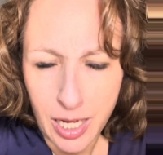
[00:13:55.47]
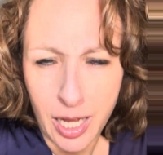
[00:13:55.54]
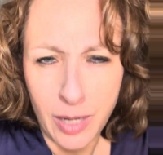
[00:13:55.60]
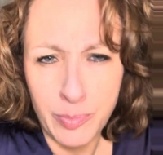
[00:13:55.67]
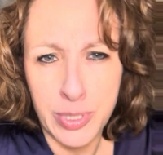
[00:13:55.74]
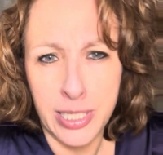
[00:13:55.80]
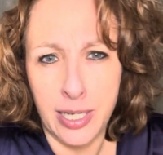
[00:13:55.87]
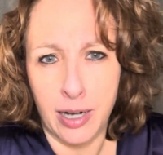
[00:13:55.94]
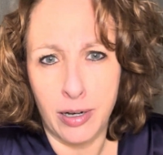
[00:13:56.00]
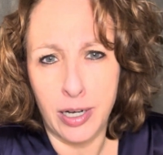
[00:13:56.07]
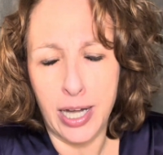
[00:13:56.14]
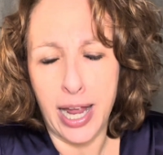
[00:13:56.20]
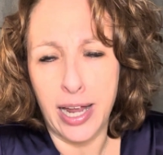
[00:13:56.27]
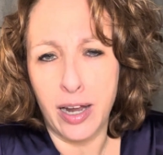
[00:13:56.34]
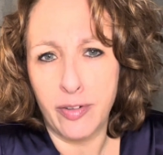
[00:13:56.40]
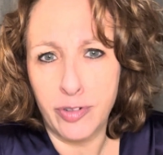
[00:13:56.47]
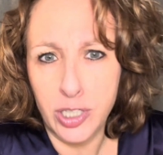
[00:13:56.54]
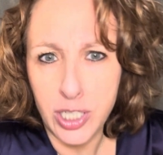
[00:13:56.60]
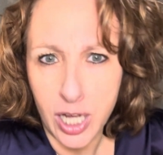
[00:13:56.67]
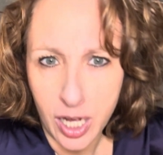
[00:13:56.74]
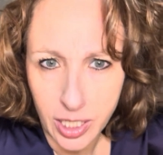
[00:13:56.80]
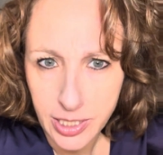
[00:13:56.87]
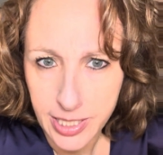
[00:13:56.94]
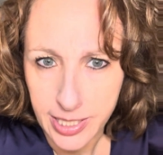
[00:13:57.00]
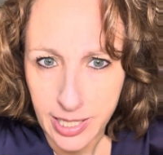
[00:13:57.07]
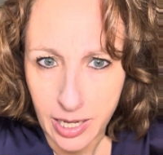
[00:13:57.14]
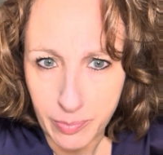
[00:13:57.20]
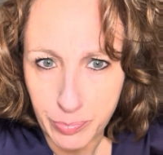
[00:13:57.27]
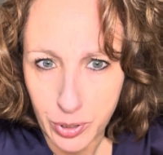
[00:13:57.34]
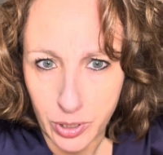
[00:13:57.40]
I'm sorry I ever talked to
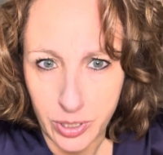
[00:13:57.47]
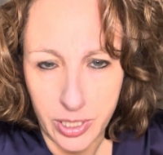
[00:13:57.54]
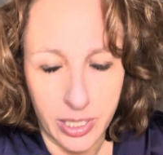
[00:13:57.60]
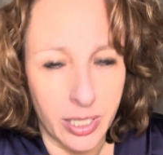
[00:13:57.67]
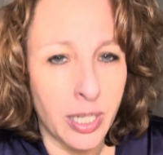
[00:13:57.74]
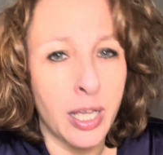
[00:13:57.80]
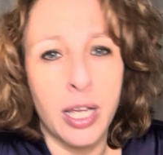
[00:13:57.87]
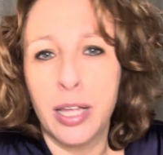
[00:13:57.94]
that person.